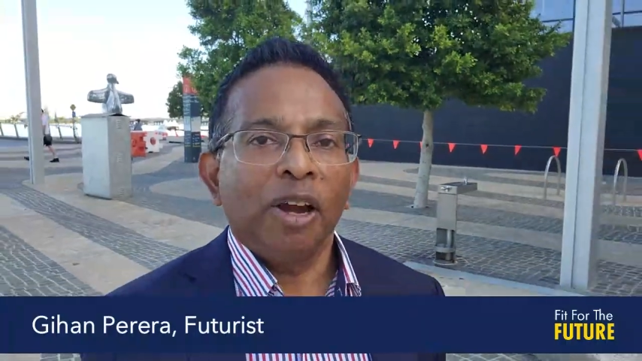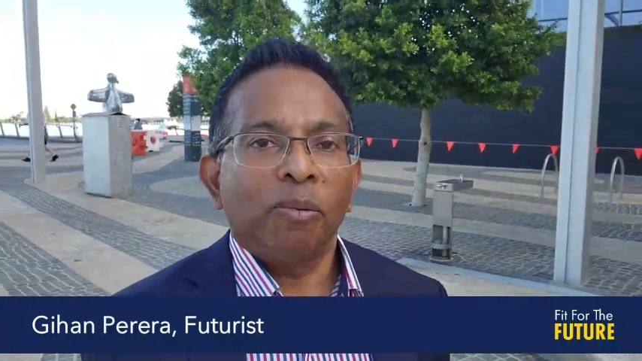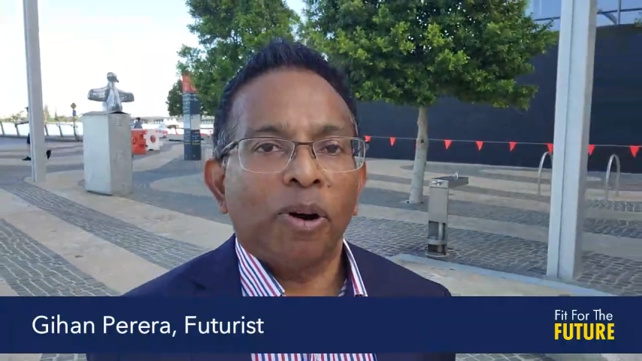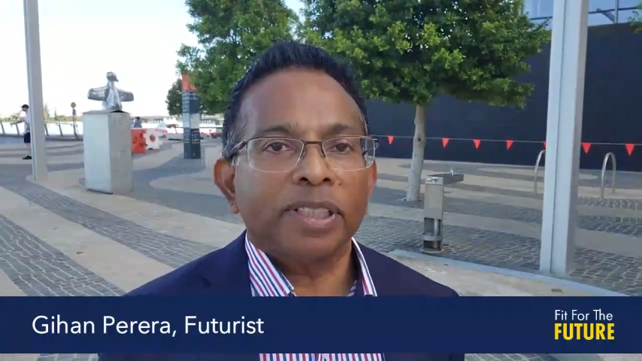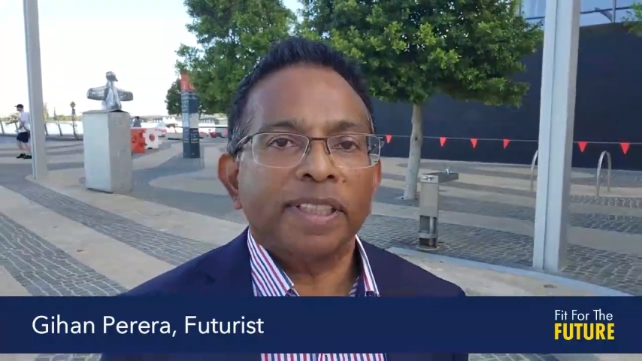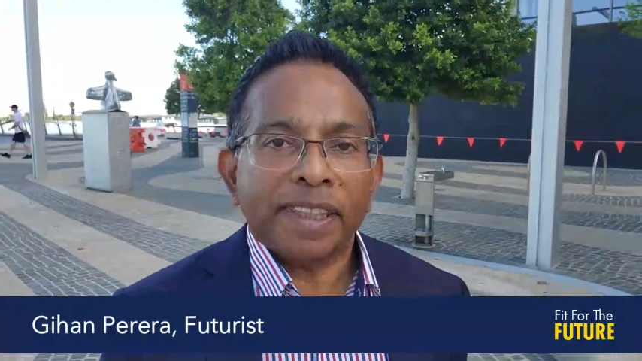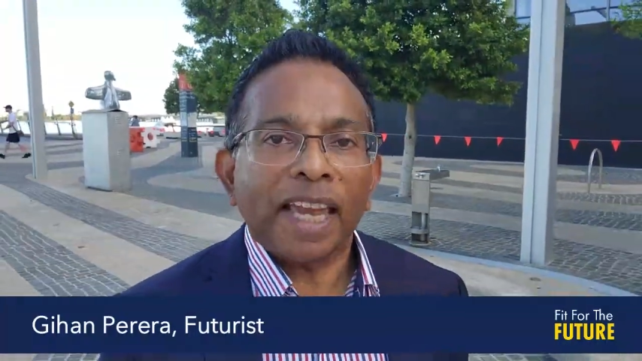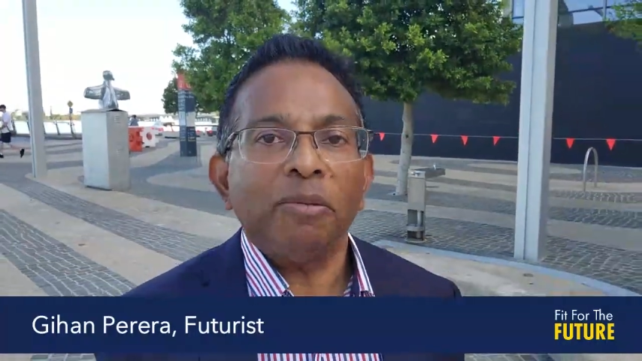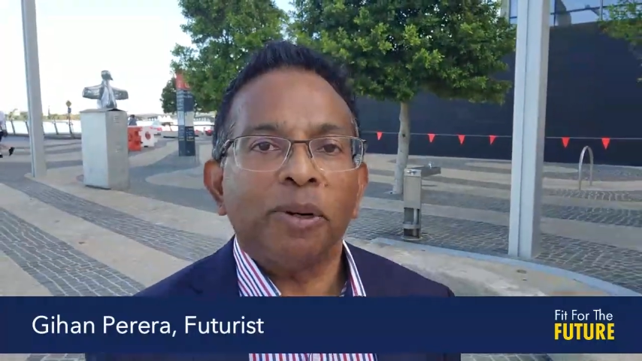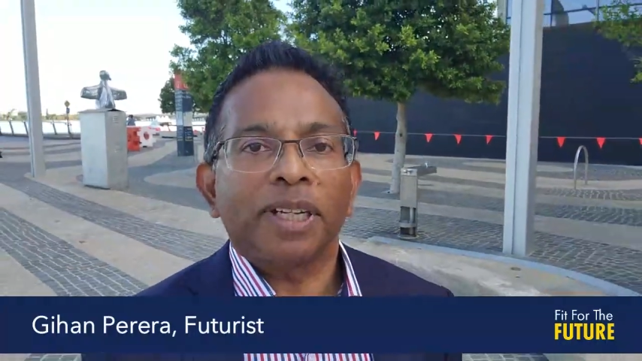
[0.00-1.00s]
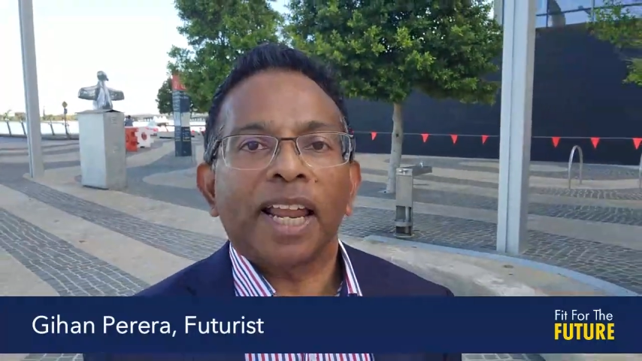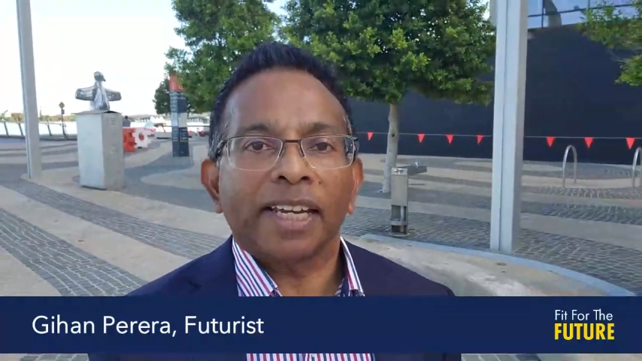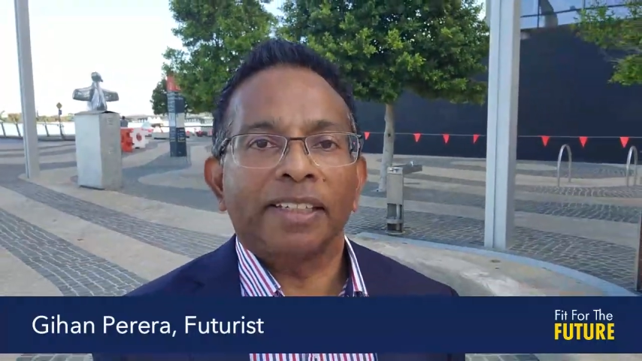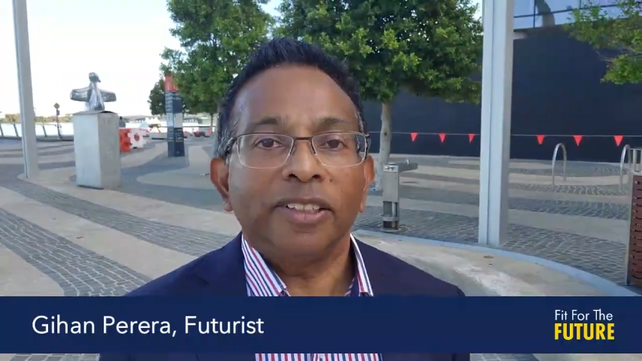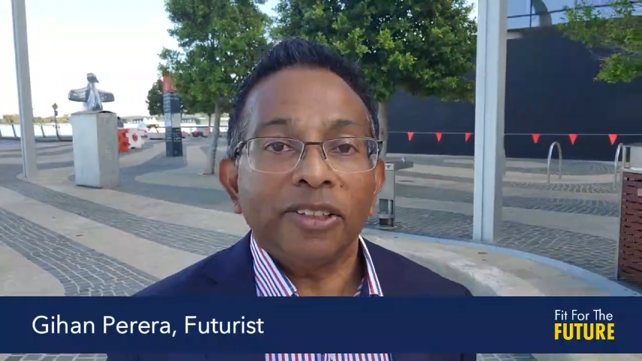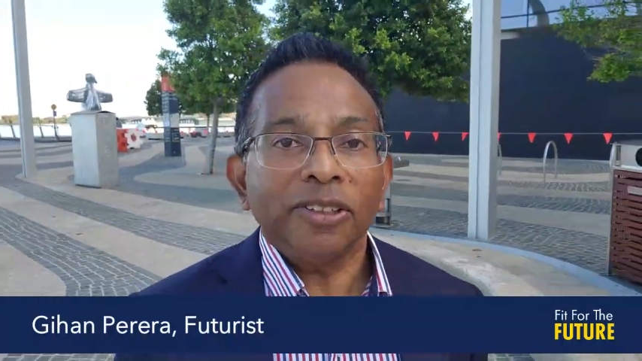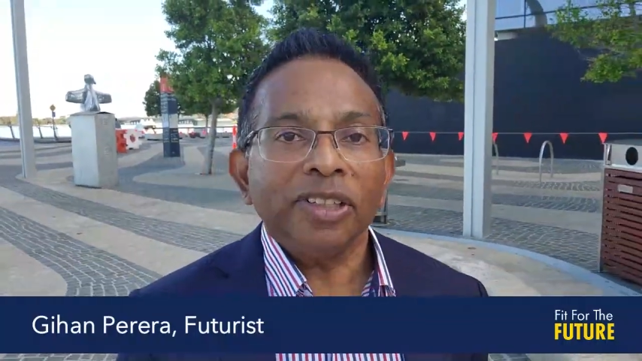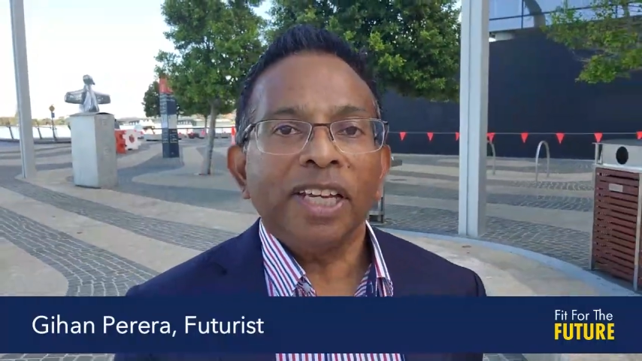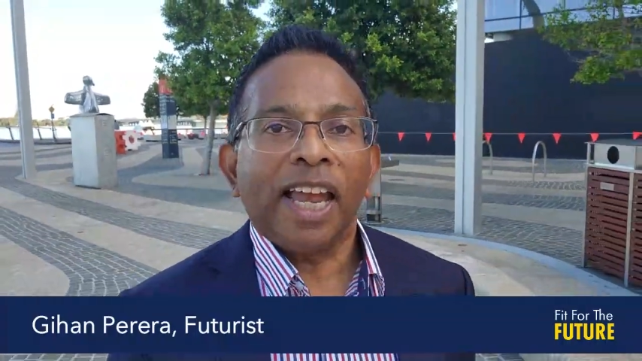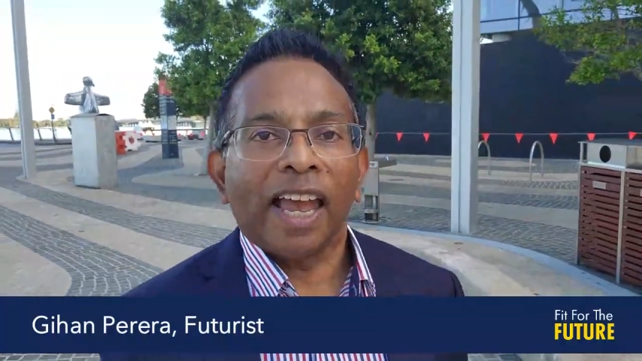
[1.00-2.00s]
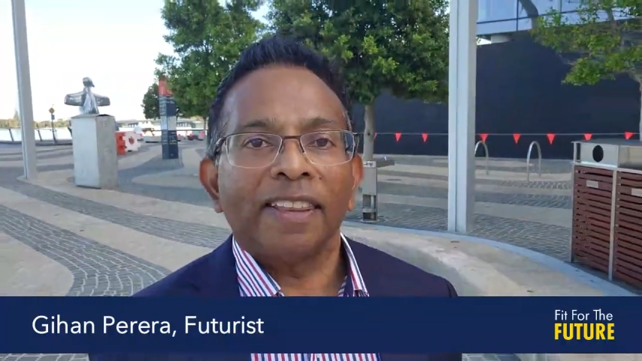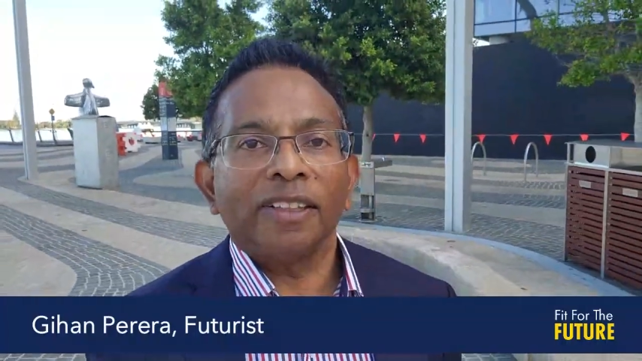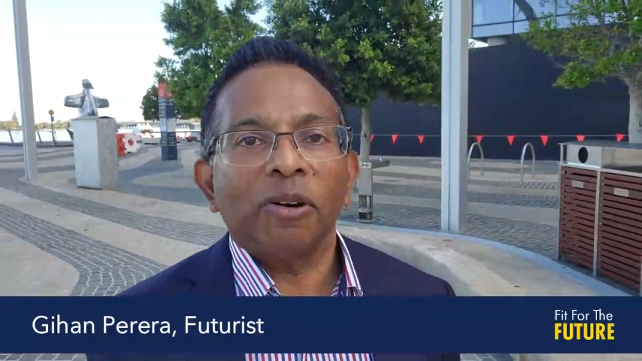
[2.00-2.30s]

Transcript: what they would like you and the